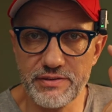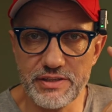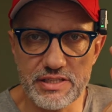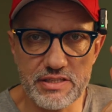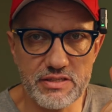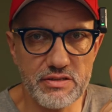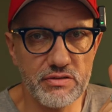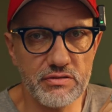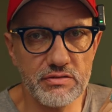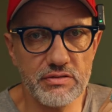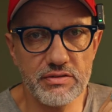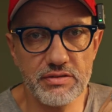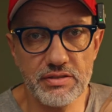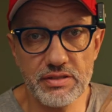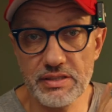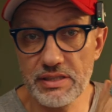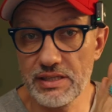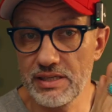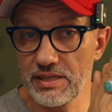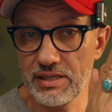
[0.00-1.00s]
is not
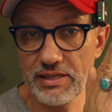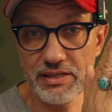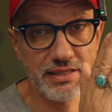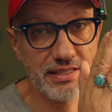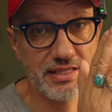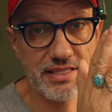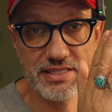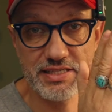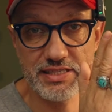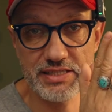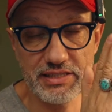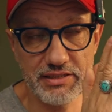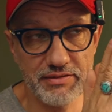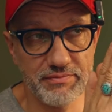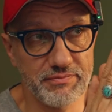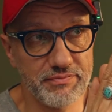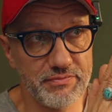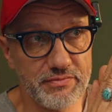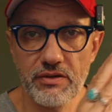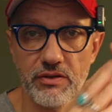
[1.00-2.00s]
easy
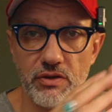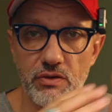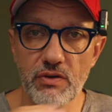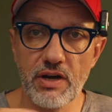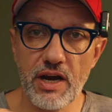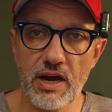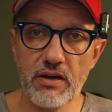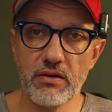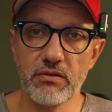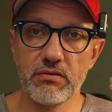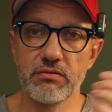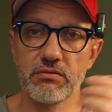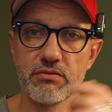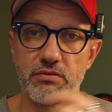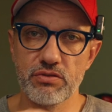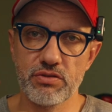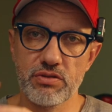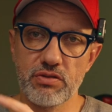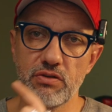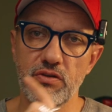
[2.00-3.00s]
You have to
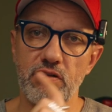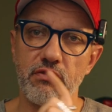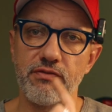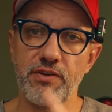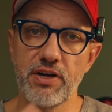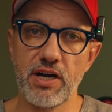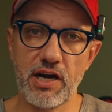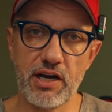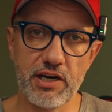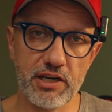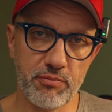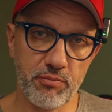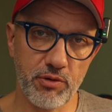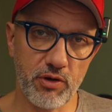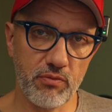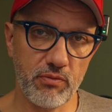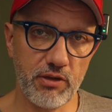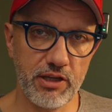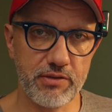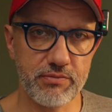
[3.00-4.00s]
solve hard
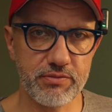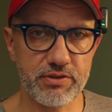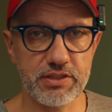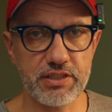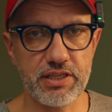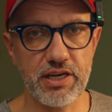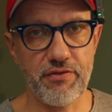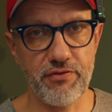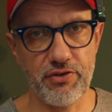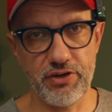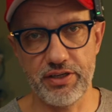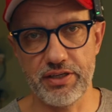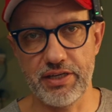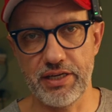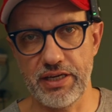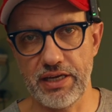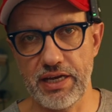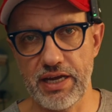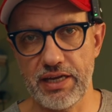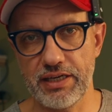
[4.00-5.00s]
problems every
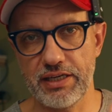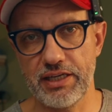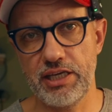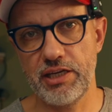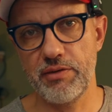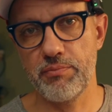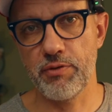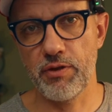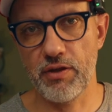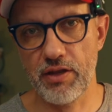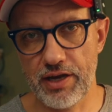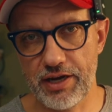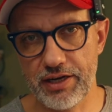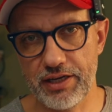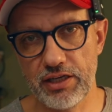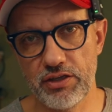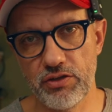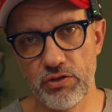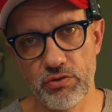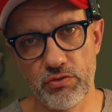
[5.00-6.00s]
day and keep
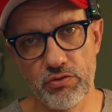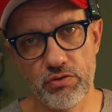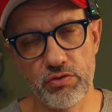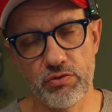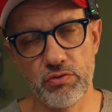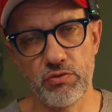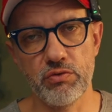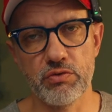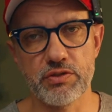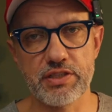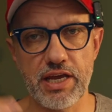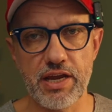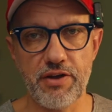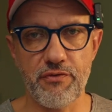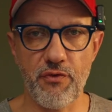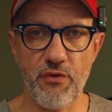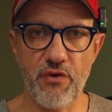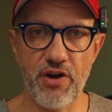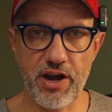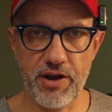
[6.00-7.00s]
learning new tools and
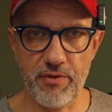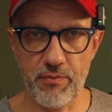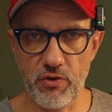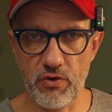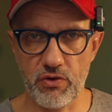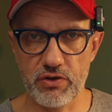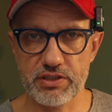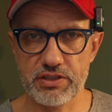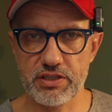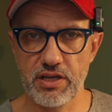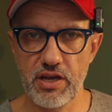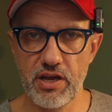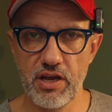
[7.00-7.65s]
frameworks.